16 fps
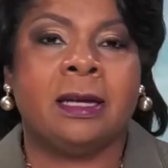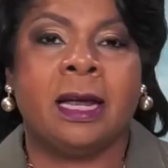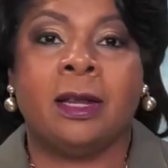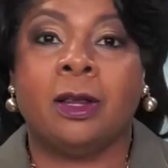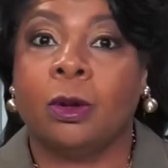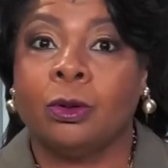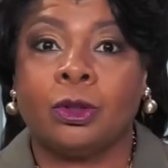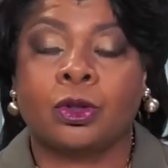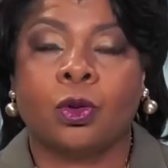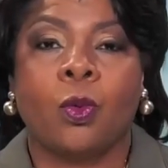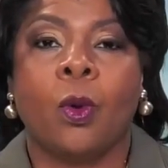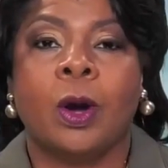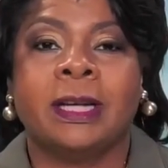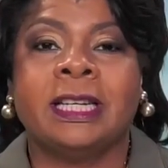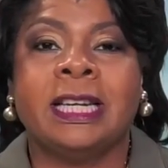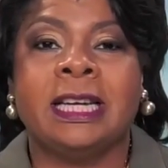those
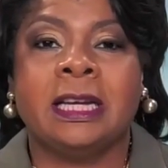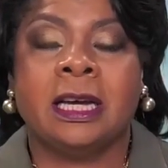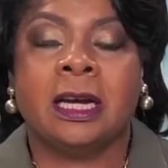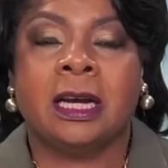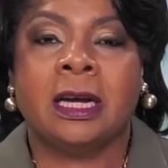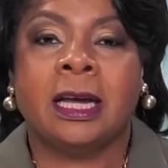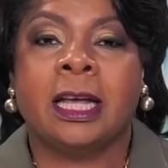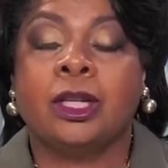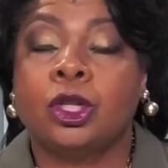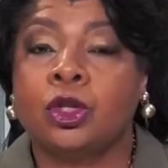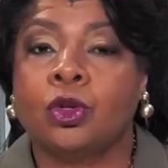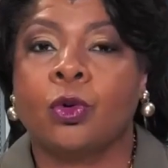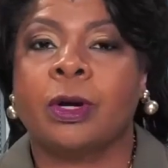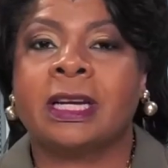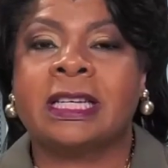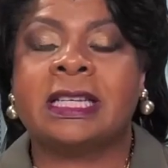20
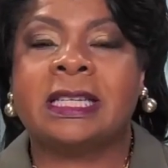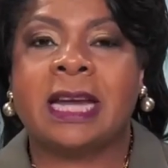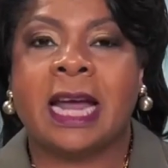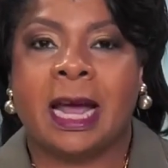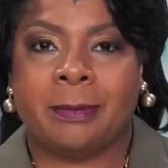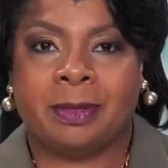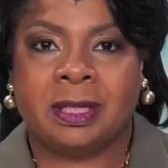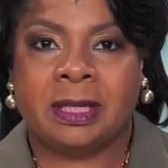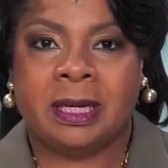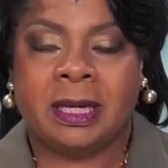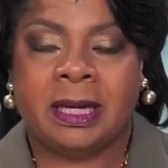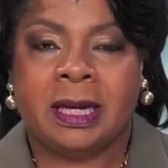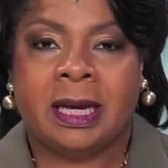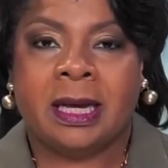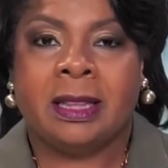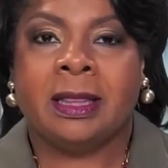historic steps.
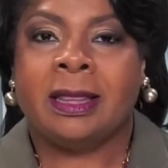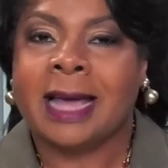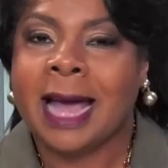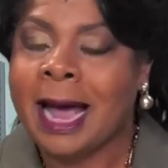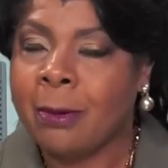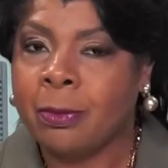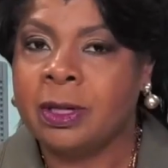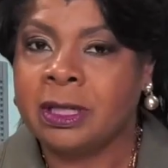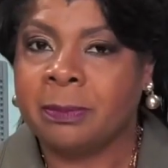That was a